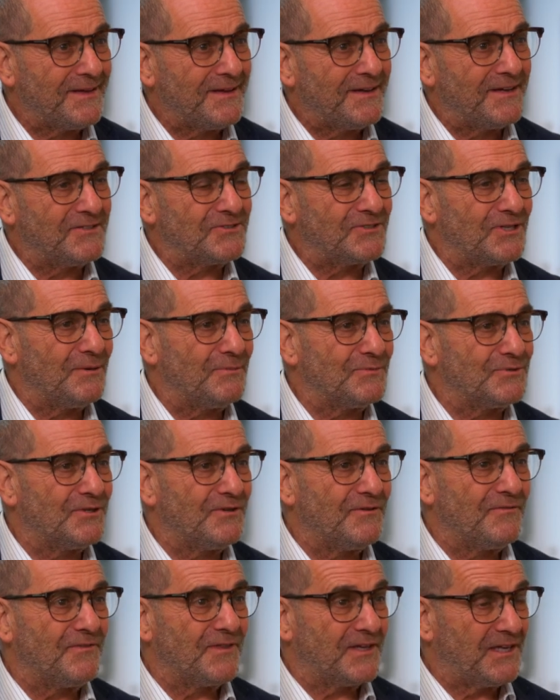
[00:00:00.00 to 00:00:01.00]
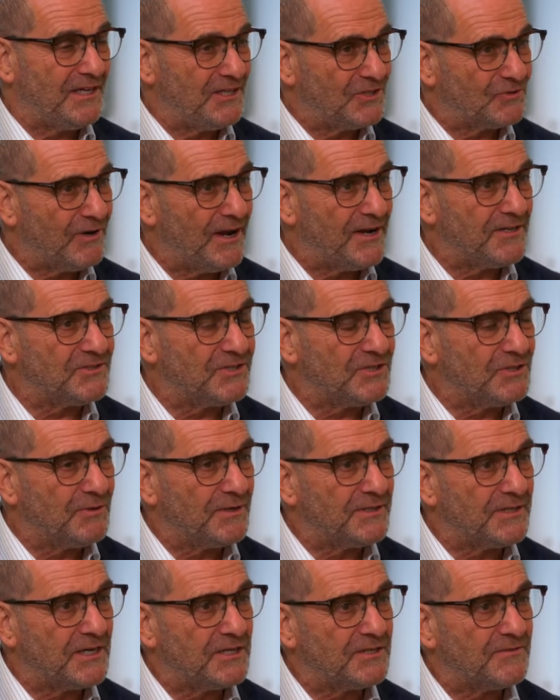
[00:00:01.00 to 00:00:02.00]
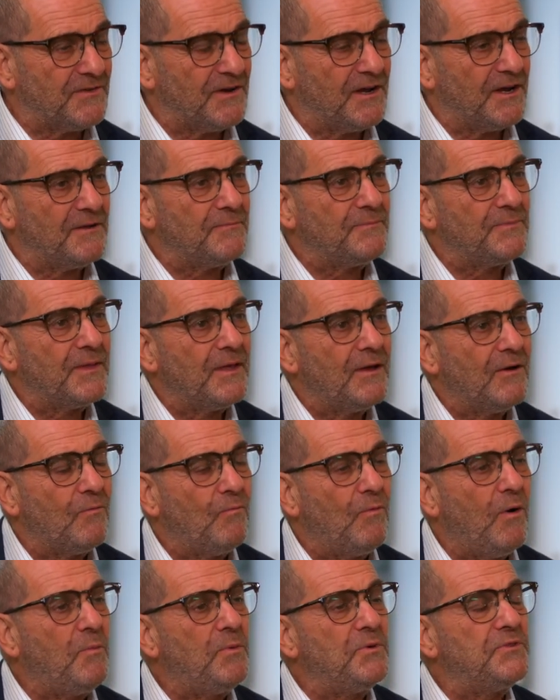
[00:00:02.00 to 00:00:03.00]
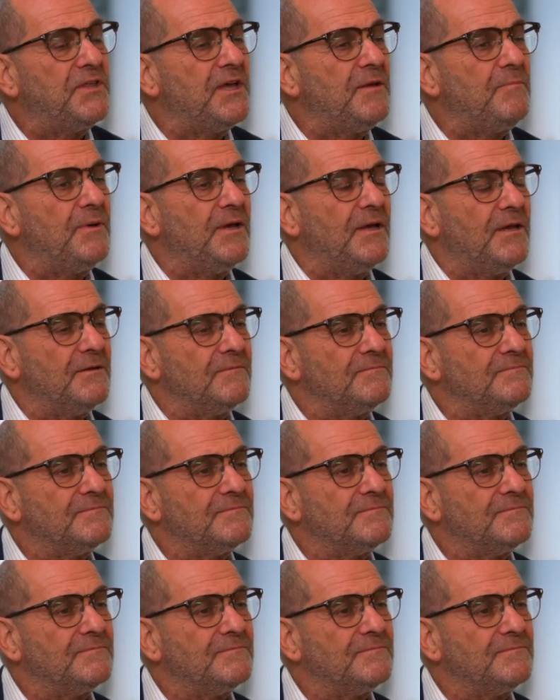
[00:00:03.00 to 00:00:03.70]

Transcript: in terms of the key trends that you identify, what would they be?